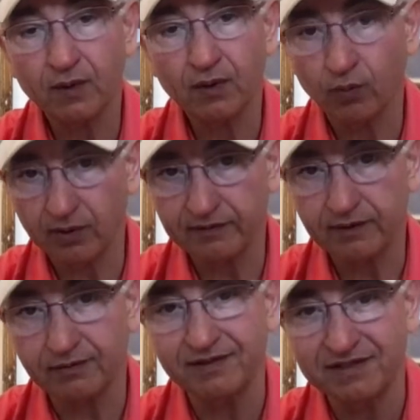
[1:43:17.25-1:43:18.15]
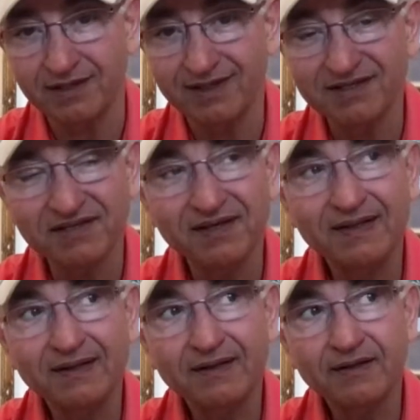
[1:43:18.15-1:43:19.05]
Whatever the reason is,
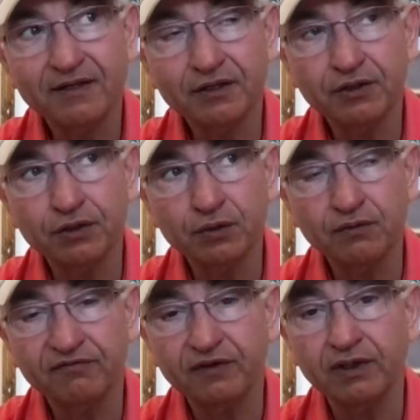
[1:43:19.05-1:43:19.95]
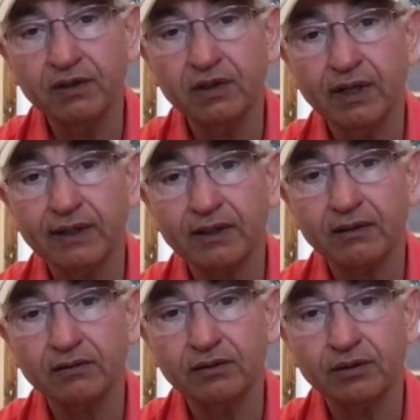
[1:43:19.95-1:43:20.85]
you feel like
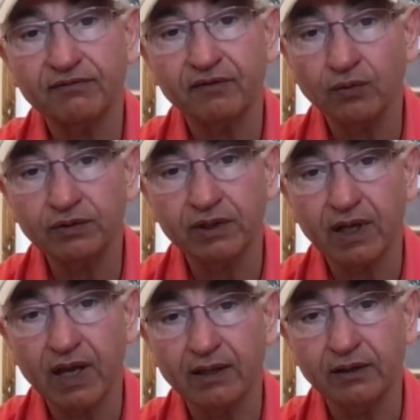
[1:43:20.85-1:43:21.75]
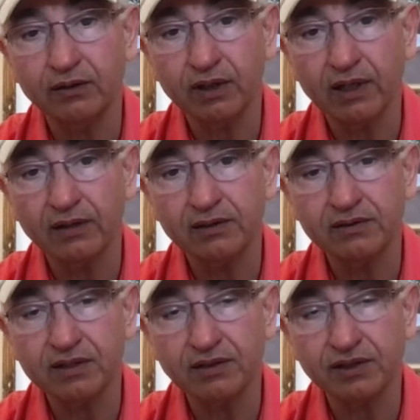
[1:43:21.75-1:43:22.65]
you're floating and you get in
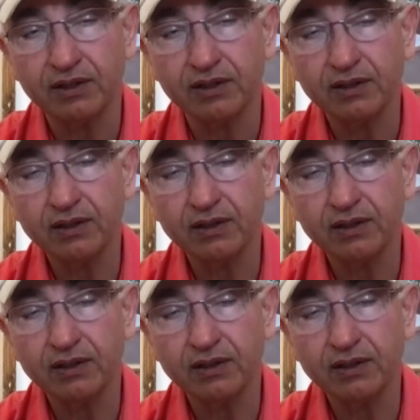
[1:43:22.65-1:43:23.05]
such a